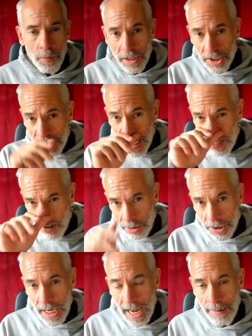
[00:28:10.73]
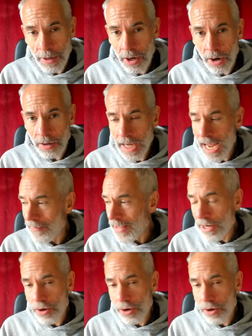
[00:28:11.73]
Whereas seed oils came along and they